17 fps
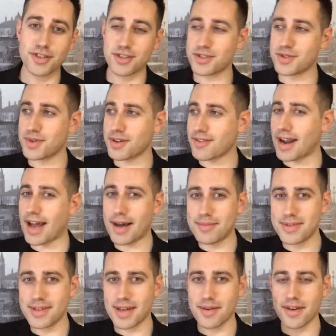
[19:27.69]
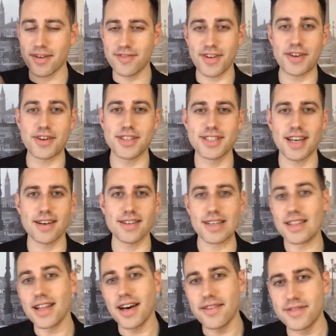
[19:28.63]
so he grabbed a fairy tale. He
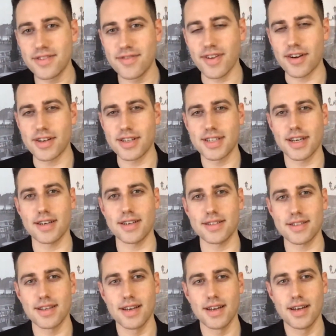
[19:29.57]
loved fairy tales.